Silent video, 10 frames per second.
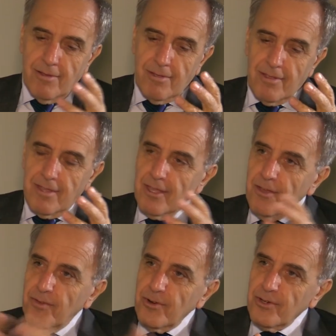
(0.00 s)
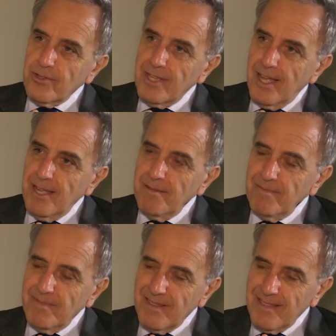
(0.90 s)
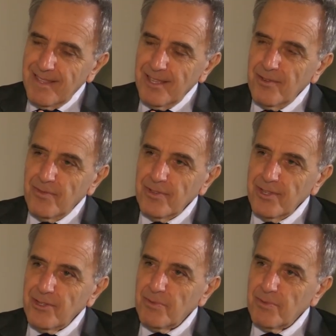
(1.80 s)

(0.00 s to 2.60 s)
Oh, thank you for your time. Thank you for this